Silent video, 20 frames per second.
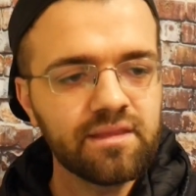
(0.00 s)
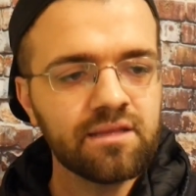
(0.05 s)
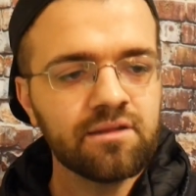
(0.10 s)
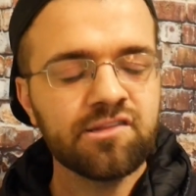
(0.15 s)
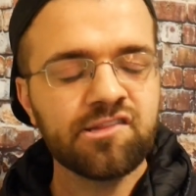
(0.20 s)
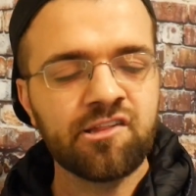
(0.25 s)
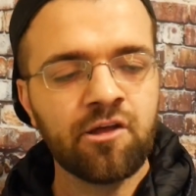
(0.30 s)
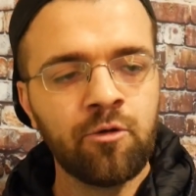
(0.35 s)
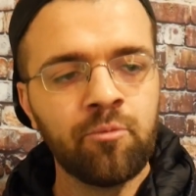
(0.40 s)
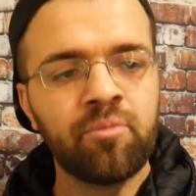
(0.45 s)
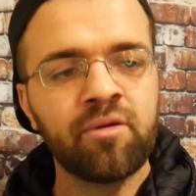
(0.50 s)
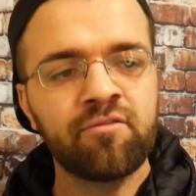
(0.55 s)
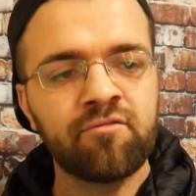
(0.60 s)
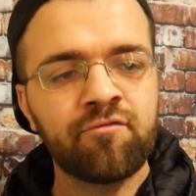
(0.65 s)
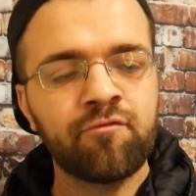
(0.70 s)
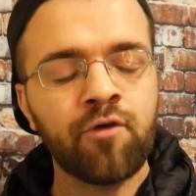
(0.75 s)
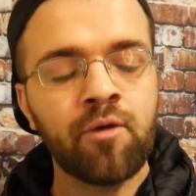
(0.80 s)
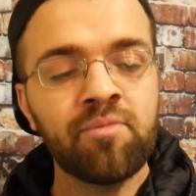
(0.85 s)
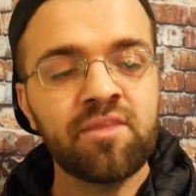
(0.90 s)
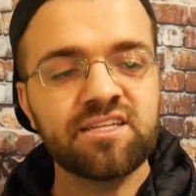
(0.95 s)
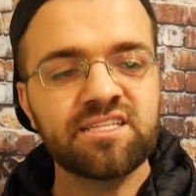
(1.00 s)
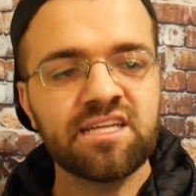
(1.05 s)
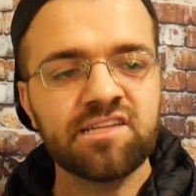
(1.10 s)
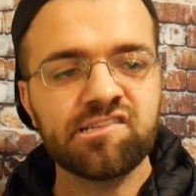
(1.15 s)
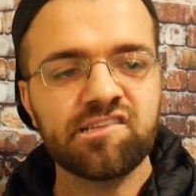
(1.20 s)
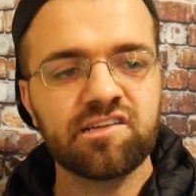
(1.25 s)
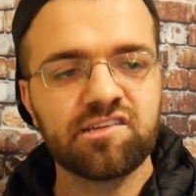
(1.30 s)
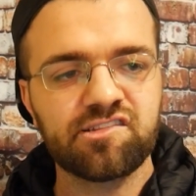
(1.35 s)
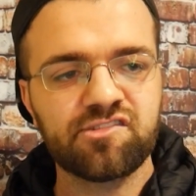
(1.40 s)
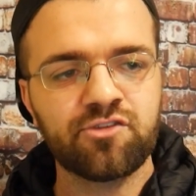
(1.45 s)
So, but from the
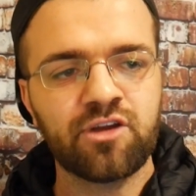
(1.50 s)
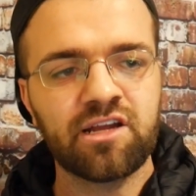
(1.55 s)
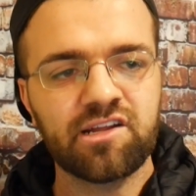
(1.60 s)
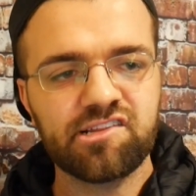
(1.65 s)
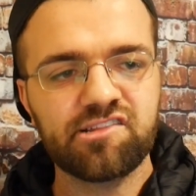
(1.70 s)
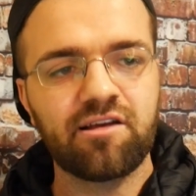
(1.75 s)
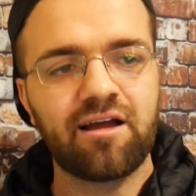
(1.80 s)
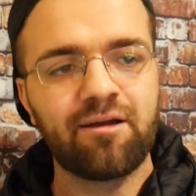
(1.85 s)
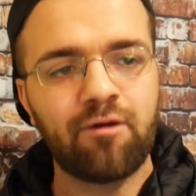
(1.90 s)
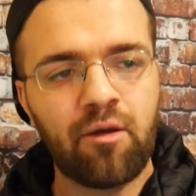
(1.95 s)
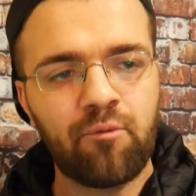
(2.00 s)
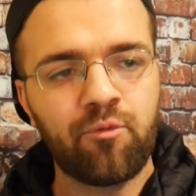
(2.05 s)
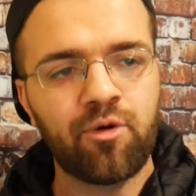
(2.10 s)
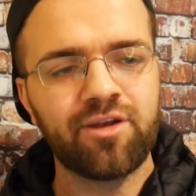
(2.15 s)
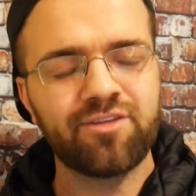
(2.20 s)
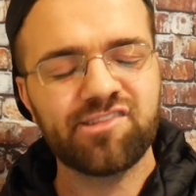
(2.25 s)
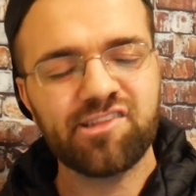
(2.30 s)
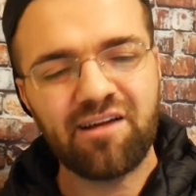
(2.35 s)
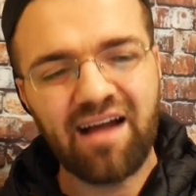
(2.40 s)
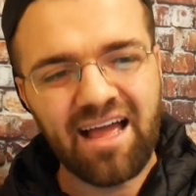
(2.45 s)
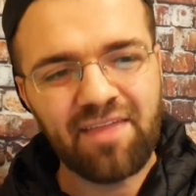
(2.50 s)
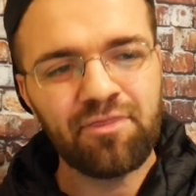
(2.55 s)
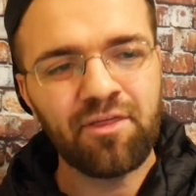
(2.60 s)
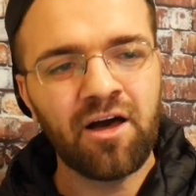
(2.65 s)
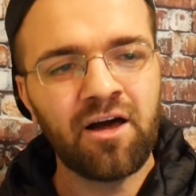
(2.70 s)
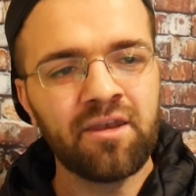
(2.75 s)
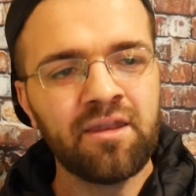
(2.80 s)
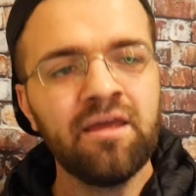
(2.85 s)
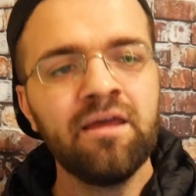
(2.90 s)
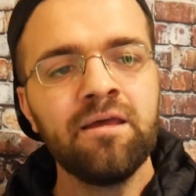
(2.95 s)
distance strikes, I
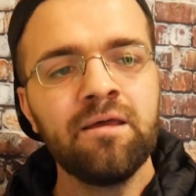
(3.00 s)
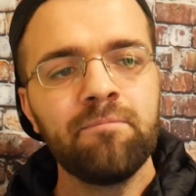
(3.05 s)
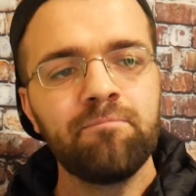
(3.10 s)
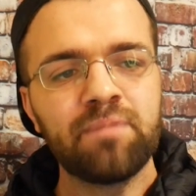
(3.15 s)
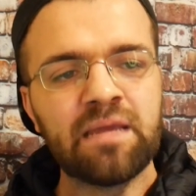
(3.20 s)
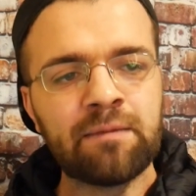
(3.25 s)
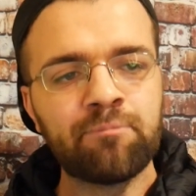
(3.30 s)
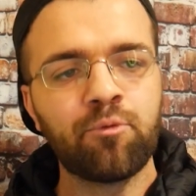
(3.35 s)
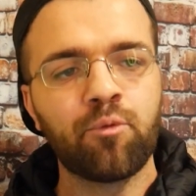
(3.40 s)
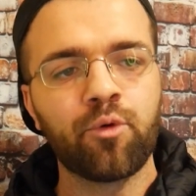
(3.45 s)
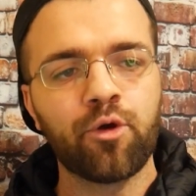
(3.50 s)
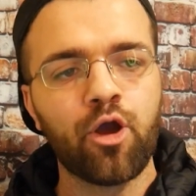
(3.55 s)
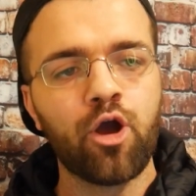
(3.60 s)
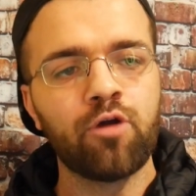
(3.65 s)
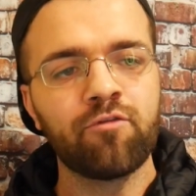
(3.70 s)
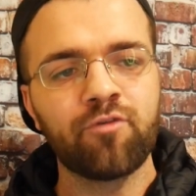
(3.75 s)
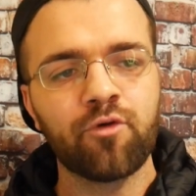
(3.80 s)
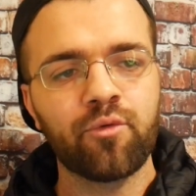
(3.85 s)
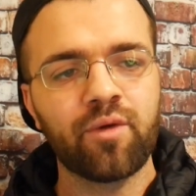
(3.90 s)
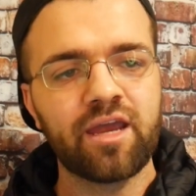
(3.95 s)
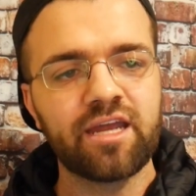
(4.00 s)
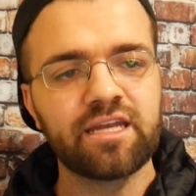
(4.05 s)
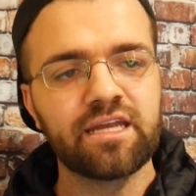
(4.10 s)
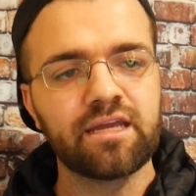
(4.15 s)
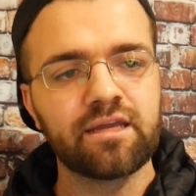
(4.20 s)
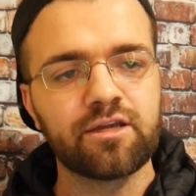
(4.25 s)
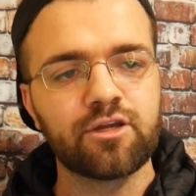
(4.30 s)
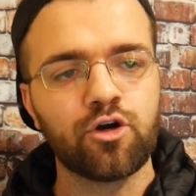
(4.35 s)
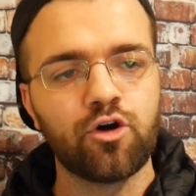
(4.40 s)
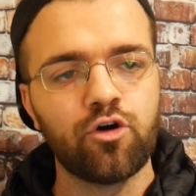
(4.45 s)
thought people were
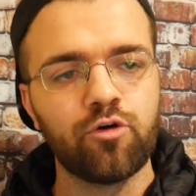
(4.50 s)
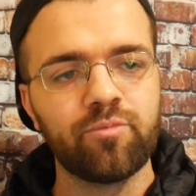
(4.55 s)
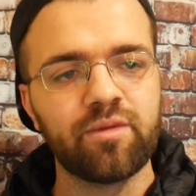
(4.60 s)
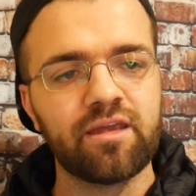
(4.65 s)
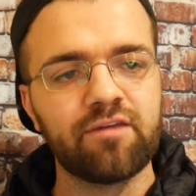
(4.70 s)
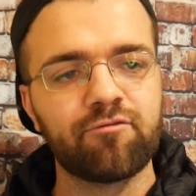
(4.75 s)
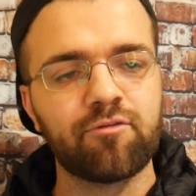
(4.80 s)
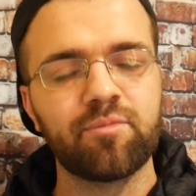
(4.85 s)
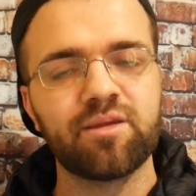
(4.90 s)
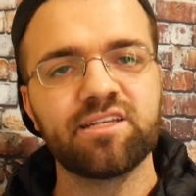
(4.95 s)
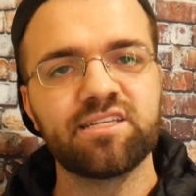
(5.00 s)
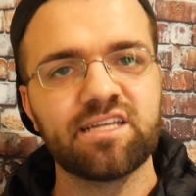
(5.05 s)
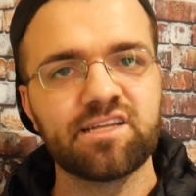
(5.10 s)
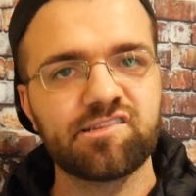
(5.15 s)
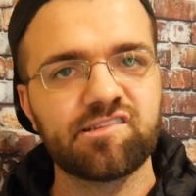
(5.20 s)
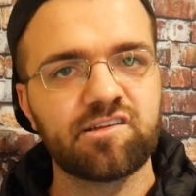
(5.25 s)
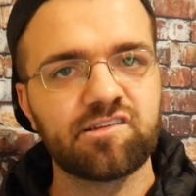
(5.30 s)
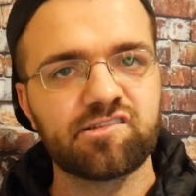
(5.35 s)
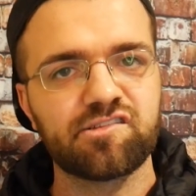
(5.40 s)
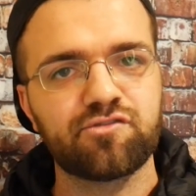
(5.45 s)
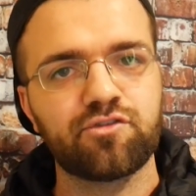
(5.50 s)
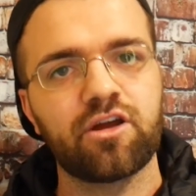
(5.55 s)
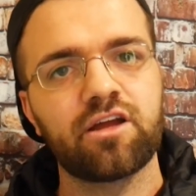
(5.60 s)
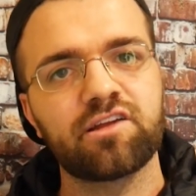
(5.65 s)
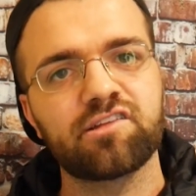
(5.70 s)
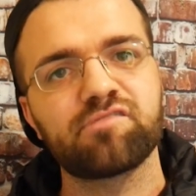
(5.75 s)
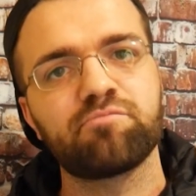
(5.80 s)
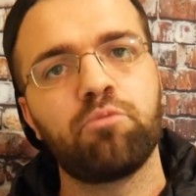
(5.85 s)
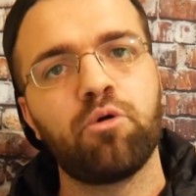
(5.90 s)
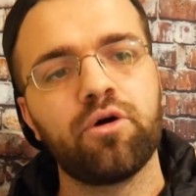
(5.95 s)
overrating Colby from a distance
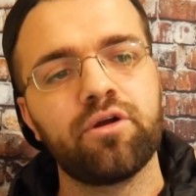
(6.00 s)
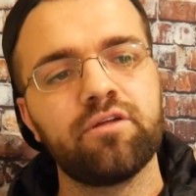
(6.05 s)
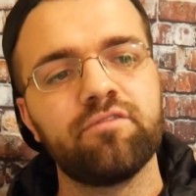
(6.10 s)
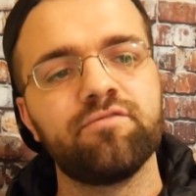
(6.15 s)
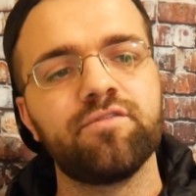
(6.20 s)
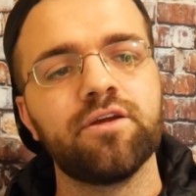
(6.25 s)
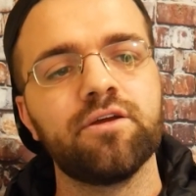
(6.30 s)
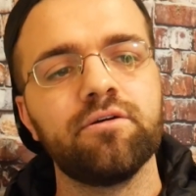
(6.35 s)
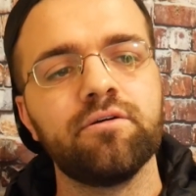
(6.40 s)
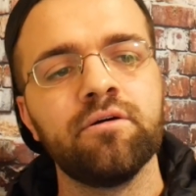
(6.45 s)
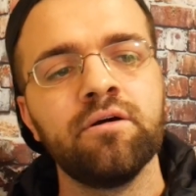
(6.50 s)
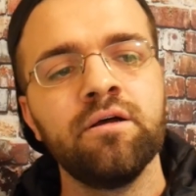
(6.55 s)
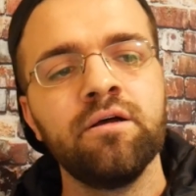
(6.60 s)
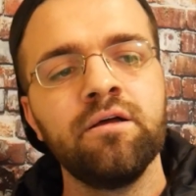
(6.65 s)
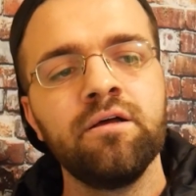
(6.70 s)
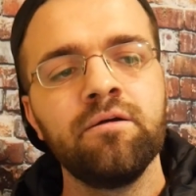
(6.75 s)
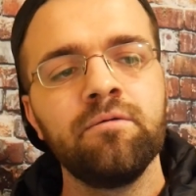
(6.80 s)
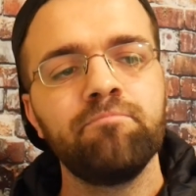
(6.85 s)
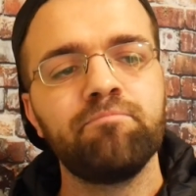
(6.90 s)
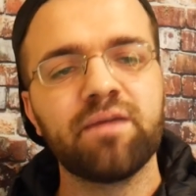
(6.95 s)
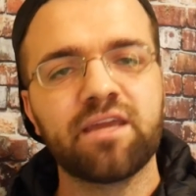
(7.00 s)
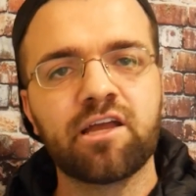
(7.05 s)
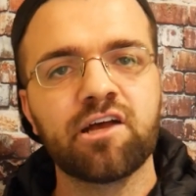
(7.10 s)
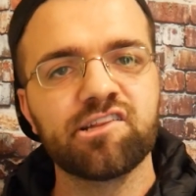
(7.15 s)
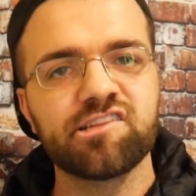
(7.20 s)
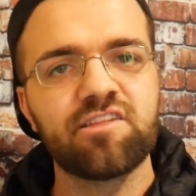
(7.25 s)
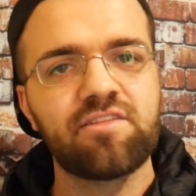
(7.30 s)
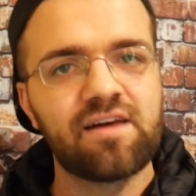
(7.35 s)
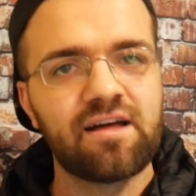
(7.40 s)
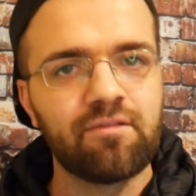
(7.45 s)
strikes point of view
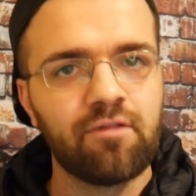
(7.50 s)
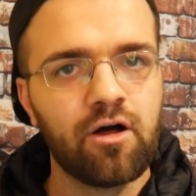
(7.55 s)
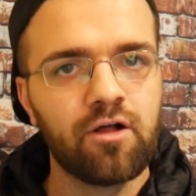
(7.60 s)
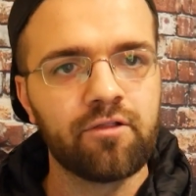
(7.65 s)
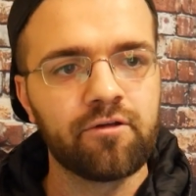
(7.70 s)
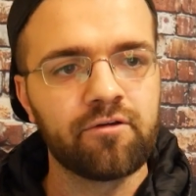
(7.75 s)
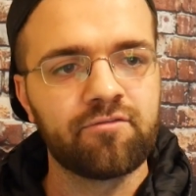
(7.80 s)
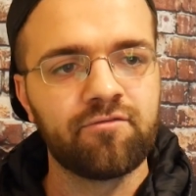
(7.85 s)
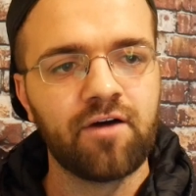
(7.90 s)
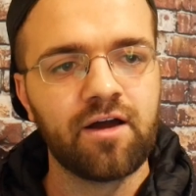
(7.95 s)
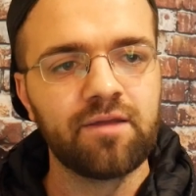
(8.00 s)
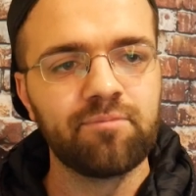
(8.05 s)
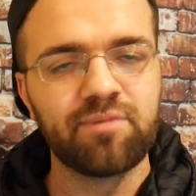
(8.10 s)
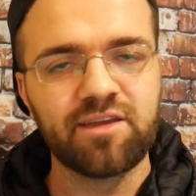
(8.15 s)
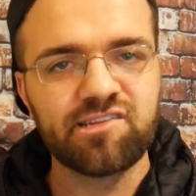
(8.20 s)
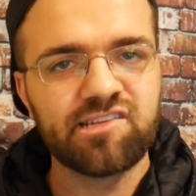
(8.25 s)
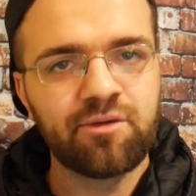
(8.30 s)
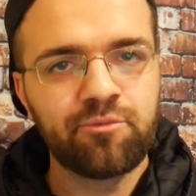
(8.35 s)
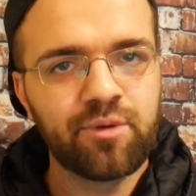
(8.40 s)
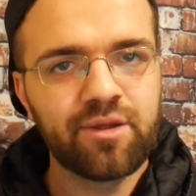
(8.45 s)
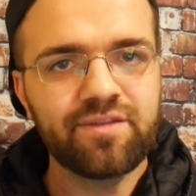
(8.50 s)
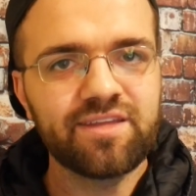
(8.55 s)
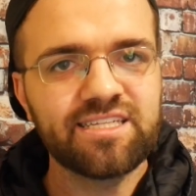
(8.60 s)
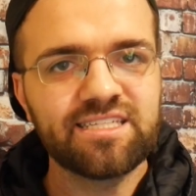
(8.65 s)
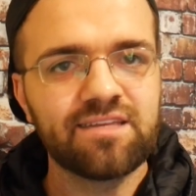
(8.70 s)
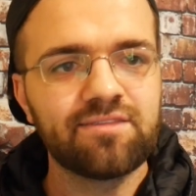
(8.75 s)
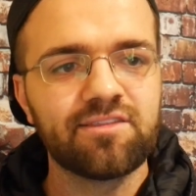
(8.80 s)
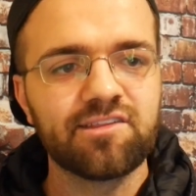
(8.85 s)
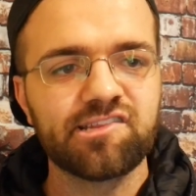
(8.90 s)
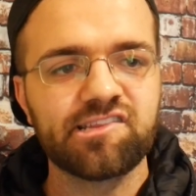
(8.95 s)
because of that Lawler fight, because he really
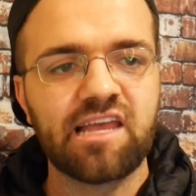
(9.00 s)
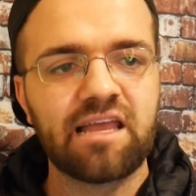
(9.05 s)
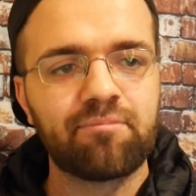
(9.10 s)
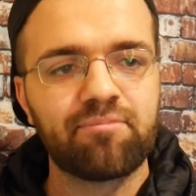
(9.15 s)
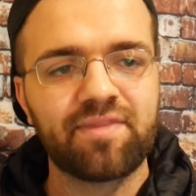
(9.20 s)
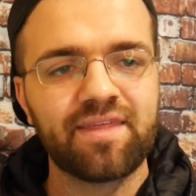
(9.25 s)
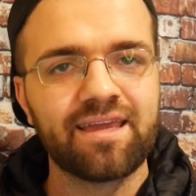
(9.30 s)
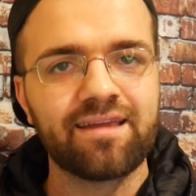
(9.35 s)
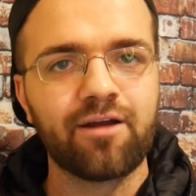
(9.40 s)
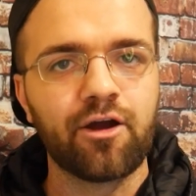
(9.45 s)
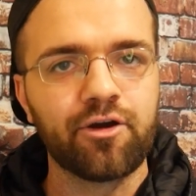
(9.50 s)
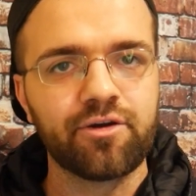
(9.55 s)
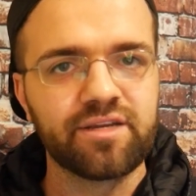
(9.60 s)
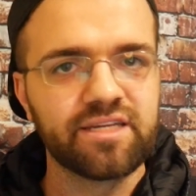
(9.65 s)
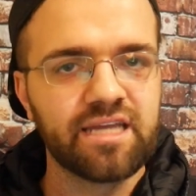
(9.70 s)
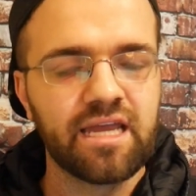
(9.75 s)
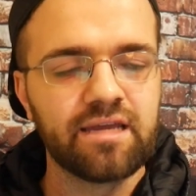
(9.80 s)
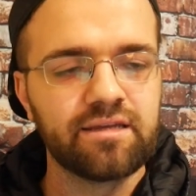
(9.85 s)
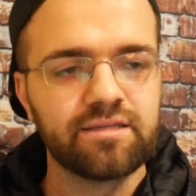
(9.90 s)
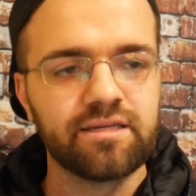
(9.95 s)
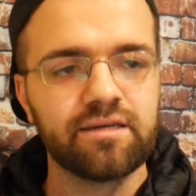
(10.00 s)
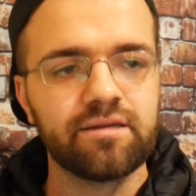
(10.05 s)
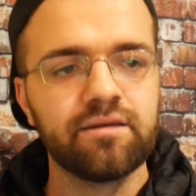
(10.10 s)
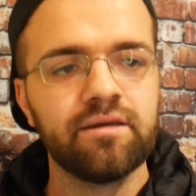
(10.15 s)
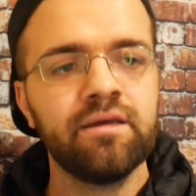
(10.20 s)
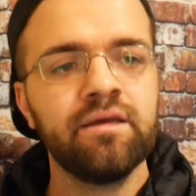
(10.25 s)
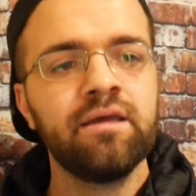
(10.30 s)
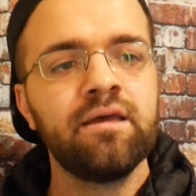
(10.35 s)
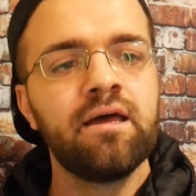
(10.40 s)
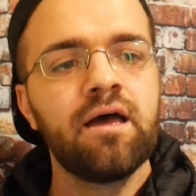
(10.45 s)
did the same thing RDA did.